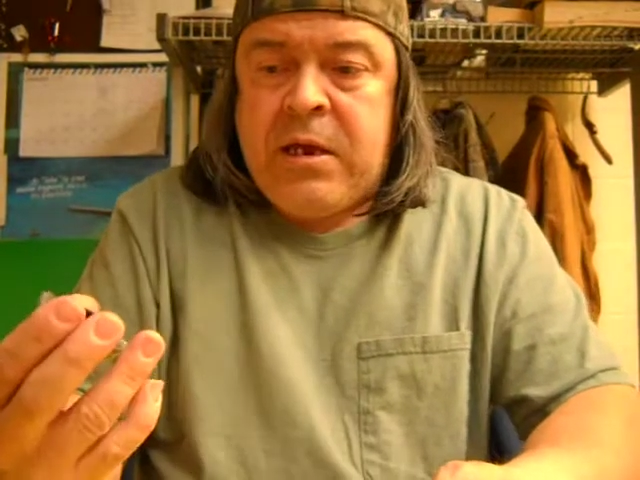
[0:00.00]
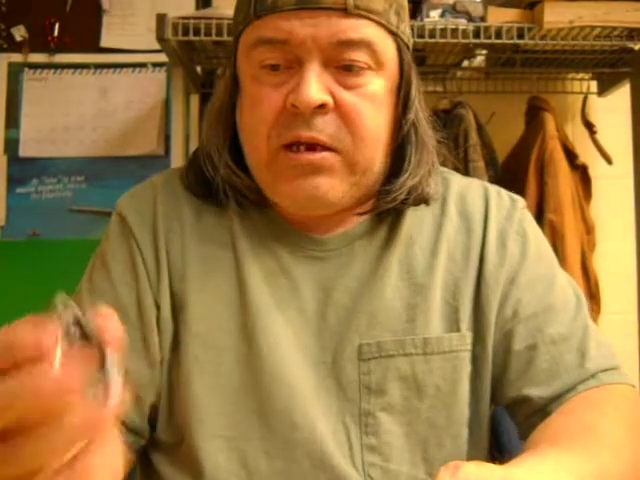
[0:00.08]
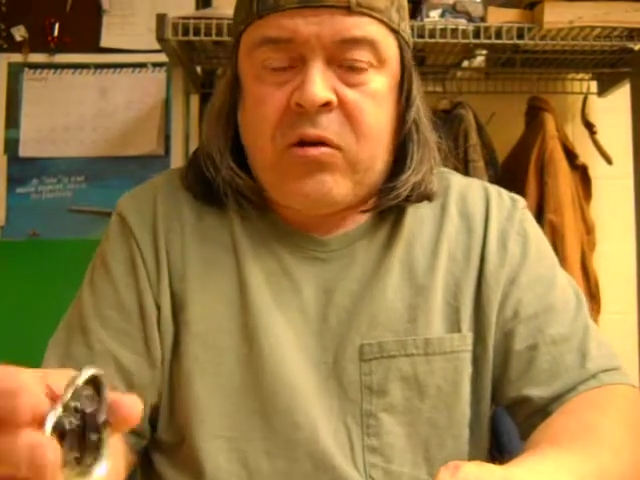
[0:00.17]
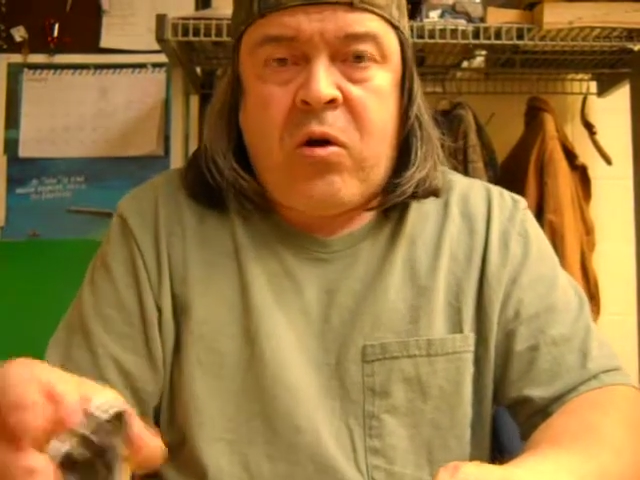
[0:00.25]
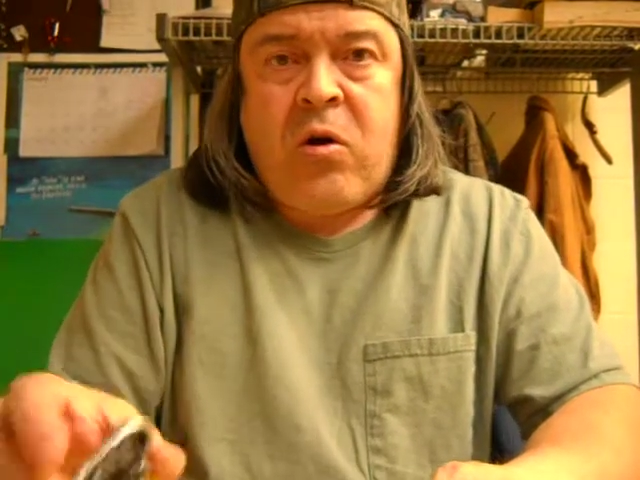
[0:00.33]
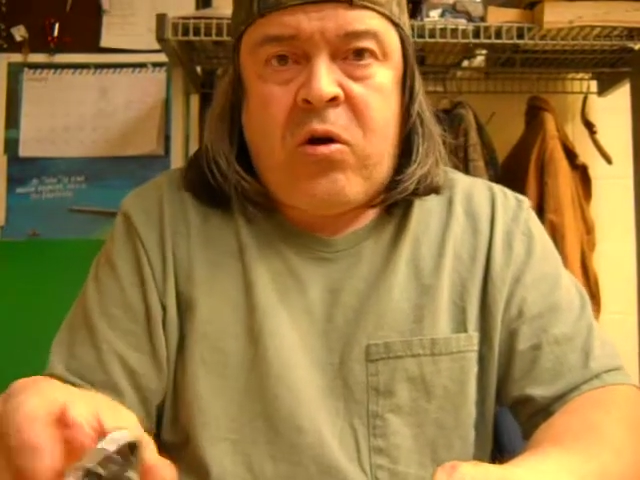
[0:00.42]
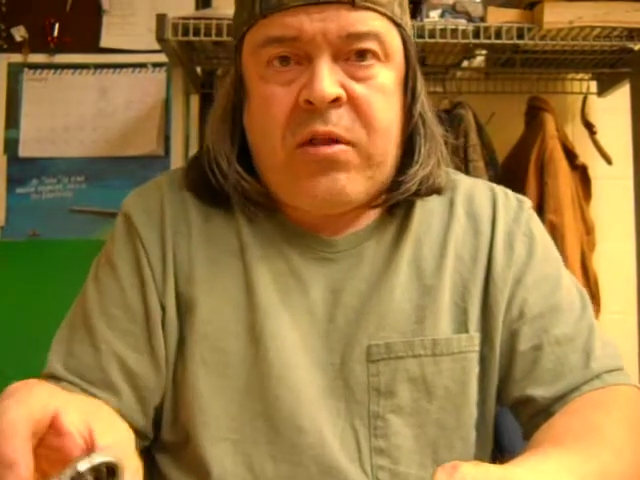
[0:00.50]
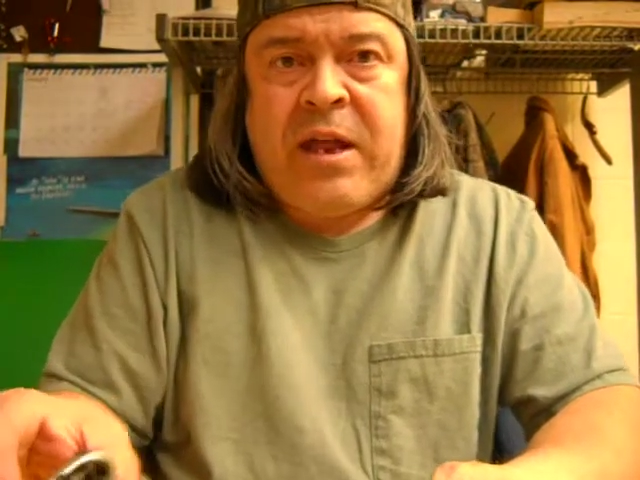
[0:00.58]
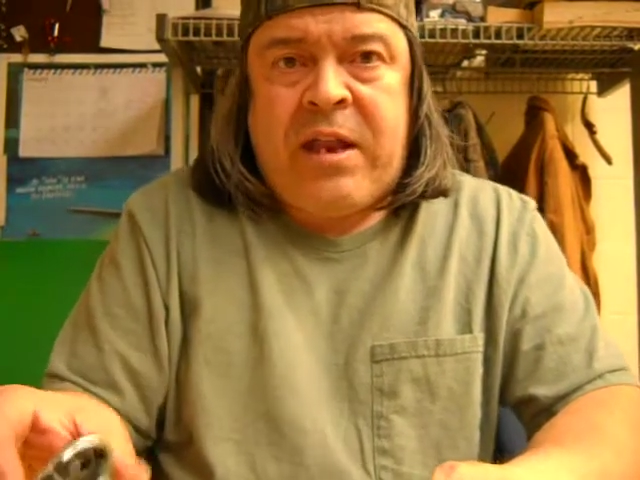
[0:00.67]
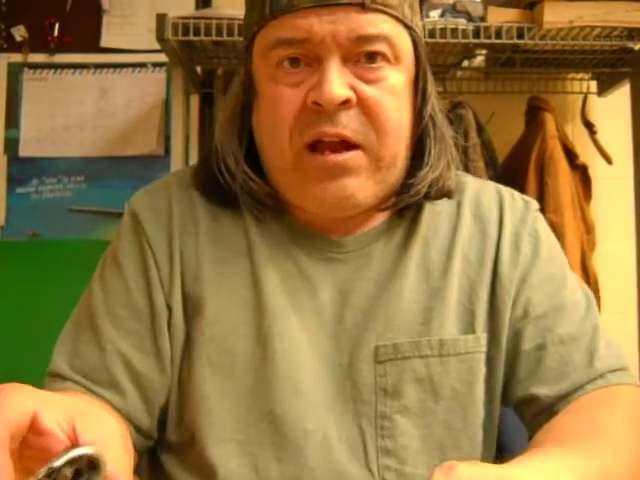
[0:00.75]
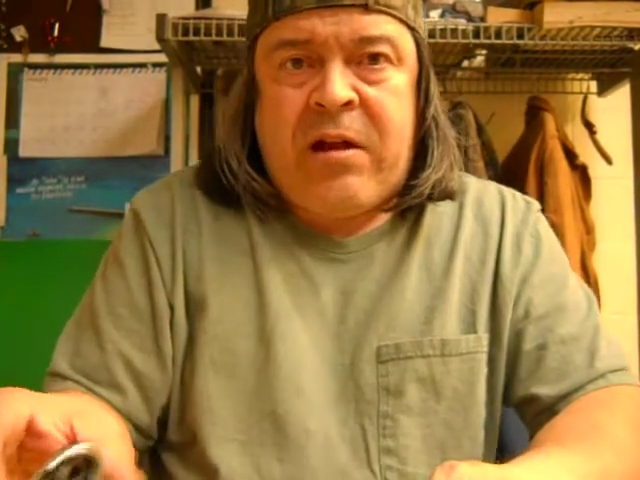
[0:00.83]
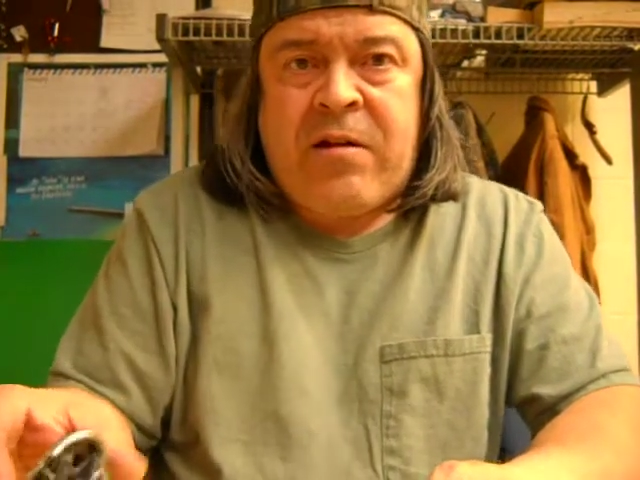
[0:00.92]
Get all
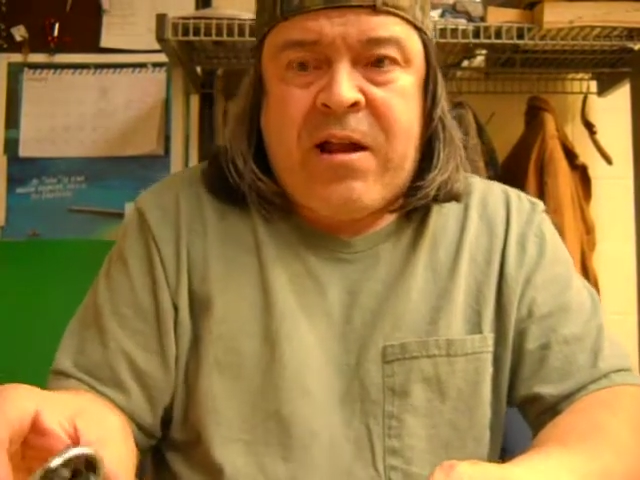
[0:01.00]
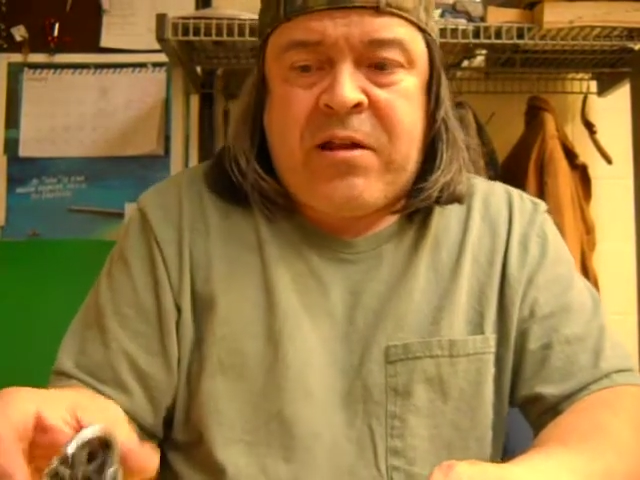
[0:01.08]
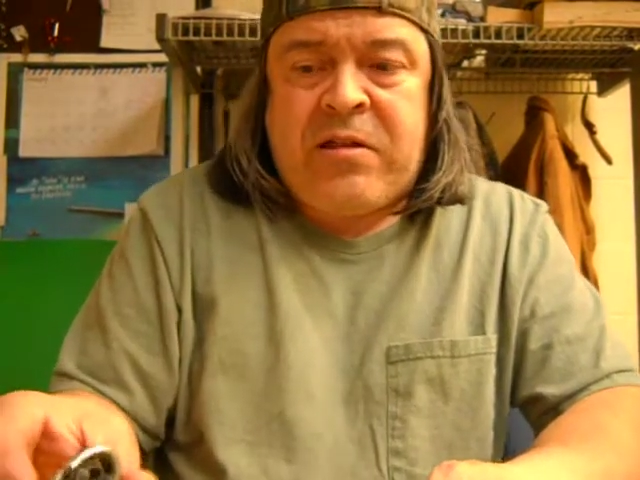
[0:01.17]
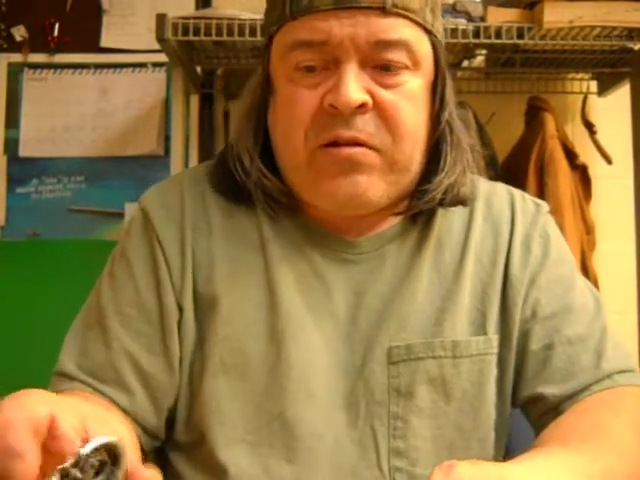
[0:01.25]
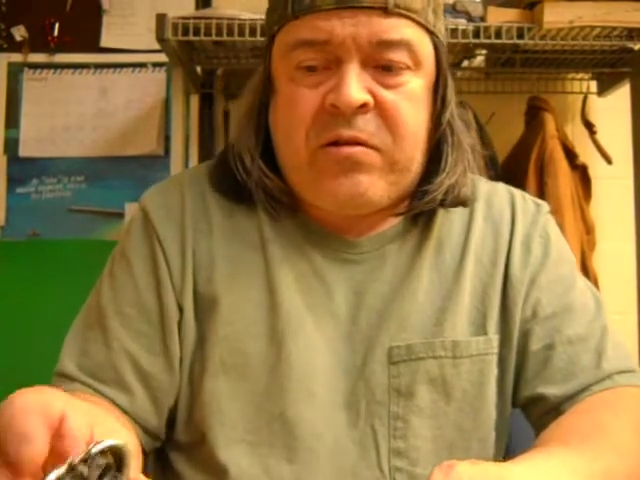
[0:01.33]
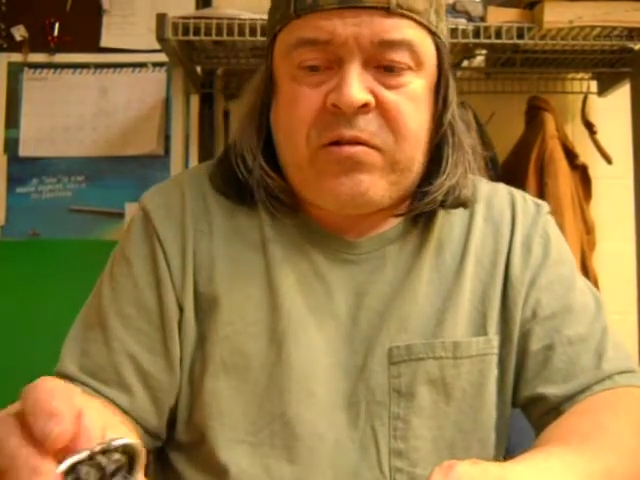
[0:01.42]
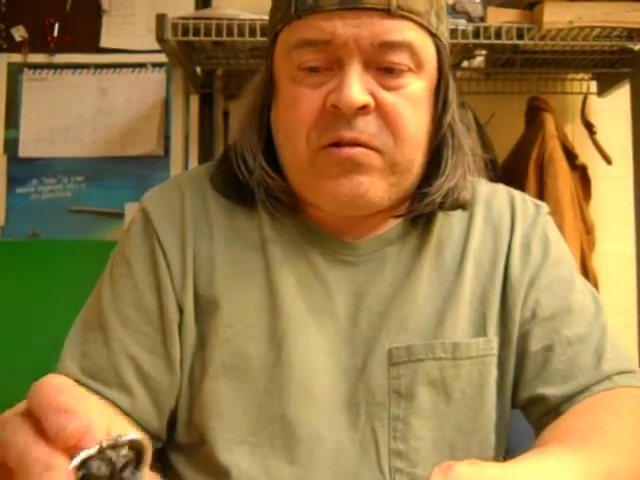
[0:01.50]
that hair out of there.